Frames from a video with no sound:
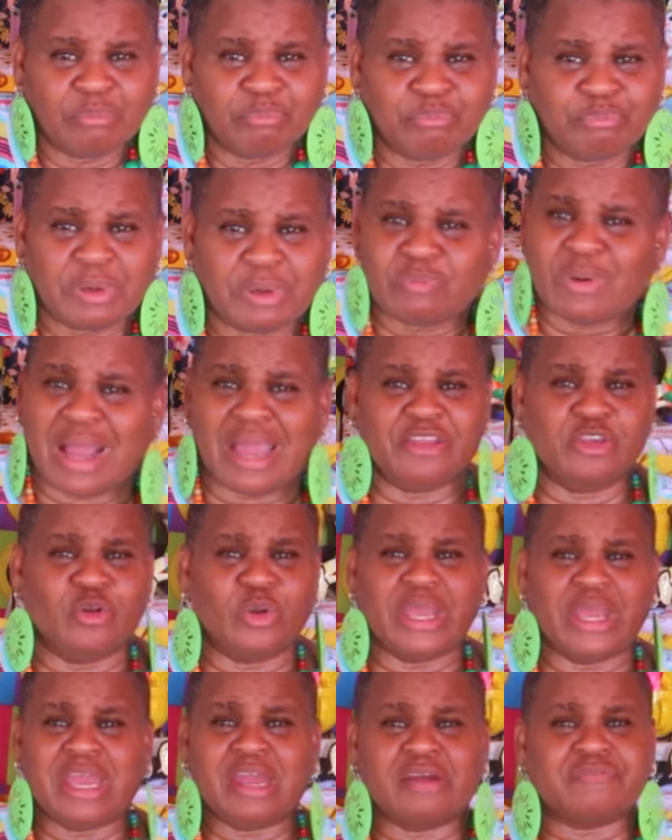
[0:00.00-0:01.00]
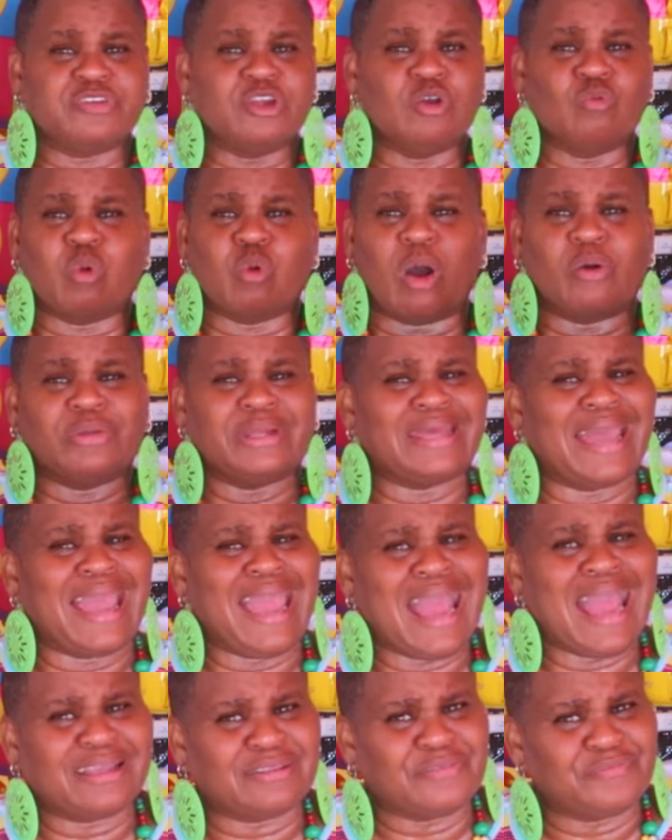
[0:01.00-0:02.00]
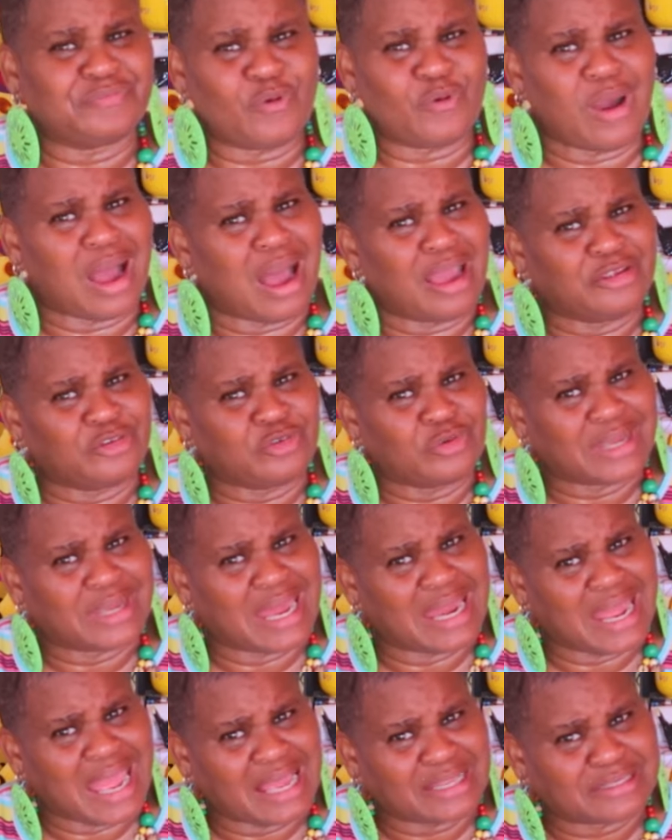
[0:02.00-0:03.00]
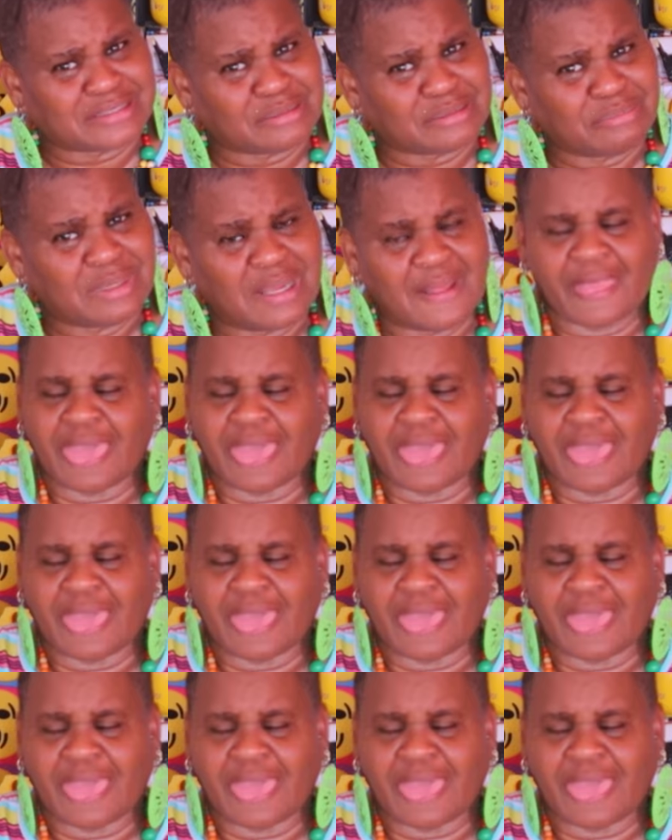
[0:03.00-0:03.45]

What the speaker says: But while you're here, if you want to ask him for all you do, got to ask him.